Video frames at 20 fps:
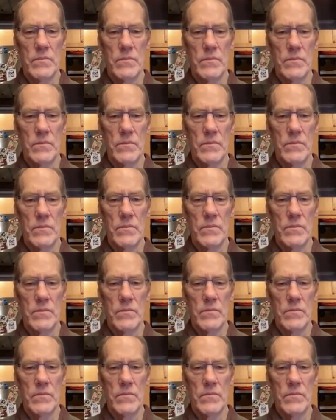
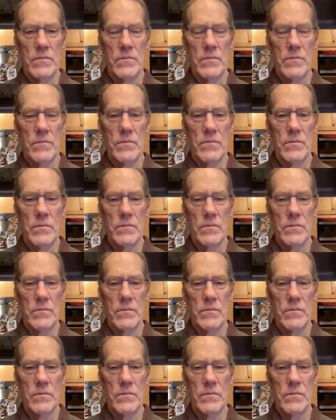
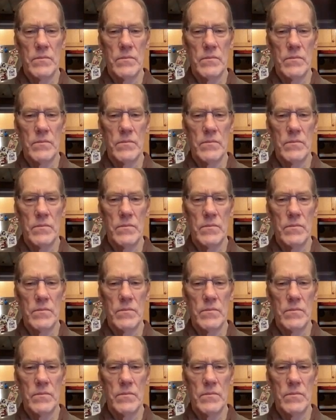This person isn't speaking.